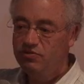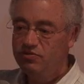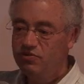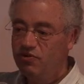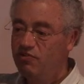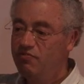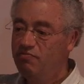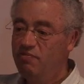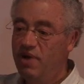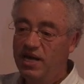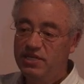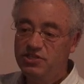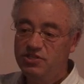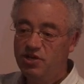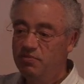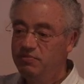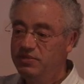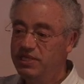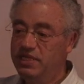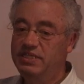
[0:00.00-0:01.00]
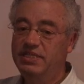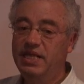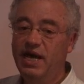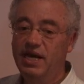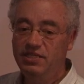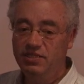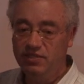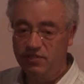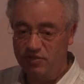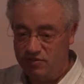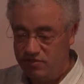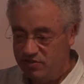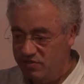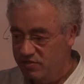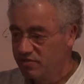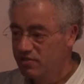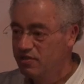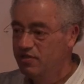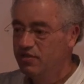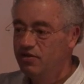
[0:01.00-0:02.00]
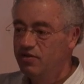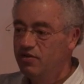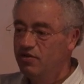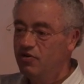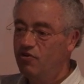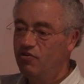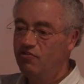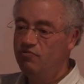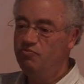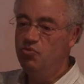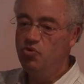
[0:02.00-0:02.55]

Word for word: to sort of match up the titles of